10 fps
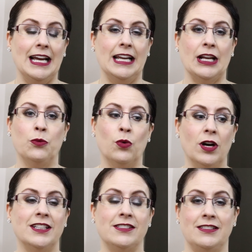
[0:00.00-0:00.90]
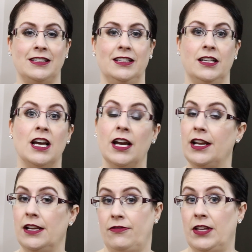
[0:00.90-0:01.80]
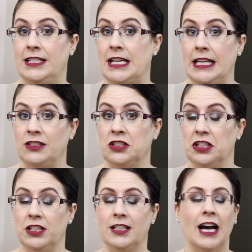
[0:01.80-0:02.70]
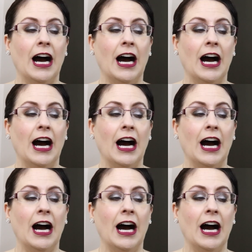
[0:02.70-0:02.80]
and I want to see if they taste good.